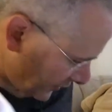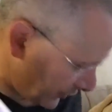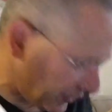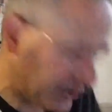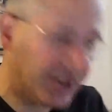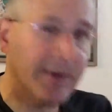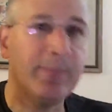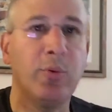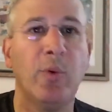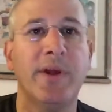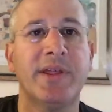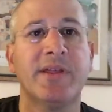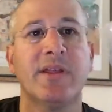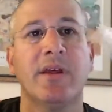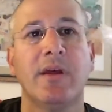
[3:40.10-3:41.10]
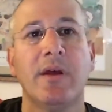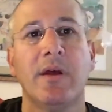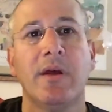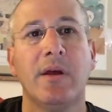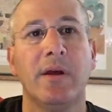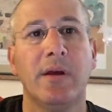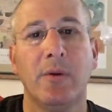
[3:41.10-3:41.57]
to ship with
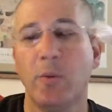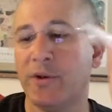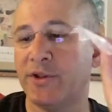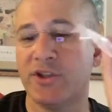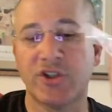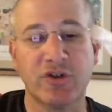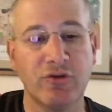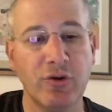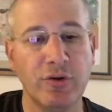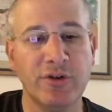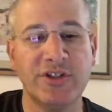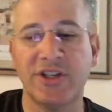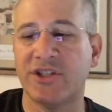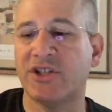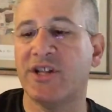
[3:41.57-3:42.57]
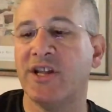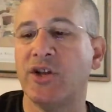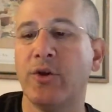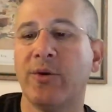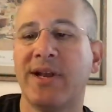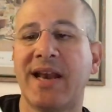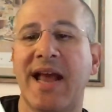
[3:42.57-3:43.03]
the screws so that
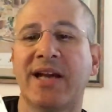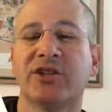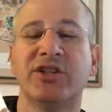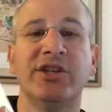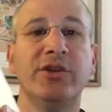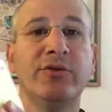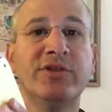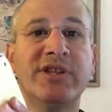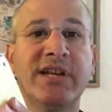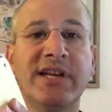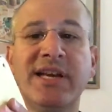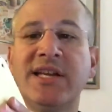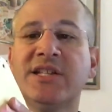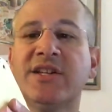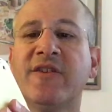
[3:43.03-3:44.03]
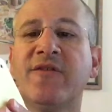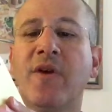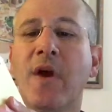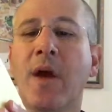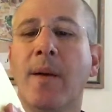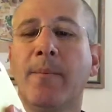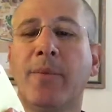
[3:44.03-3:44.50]
you can actually use the adhesive,
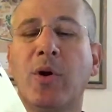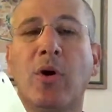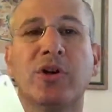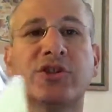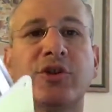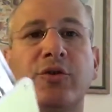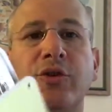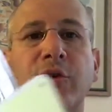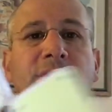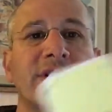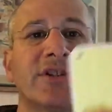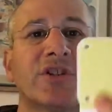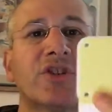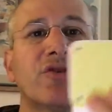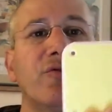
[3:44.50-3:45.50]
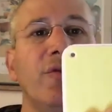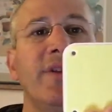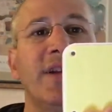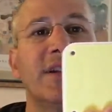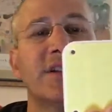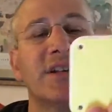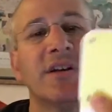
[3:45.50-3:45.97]
but also you can screw
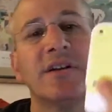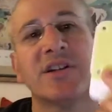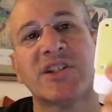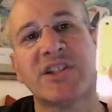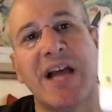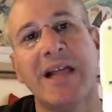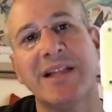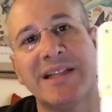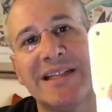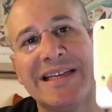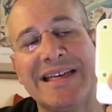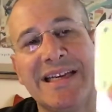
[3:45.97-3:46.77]
this solidly